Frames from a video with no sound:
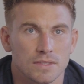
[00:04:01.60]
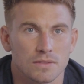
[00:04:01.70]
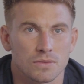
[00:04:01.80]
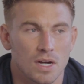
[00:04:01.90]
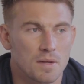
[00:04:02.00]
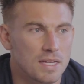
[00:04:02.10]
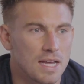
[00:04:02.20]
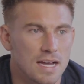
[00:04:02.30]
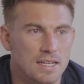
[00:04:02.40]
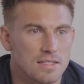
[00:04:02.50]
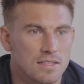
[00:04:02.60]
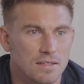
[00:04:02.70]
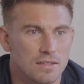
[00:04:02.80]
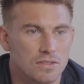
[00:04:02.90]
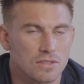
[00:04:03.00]
Rugby has
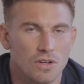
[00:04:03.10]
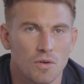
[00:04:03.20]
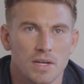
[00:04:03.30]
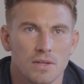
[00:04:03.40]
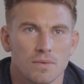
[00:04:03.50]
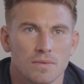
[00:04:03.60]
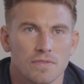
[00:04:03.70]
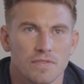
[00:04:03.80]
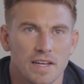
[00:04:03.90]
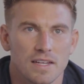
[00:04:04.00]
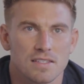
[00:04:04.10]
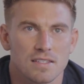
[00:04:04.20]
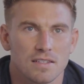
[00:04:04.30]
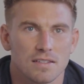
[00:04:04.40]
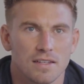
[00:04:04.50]
so many fans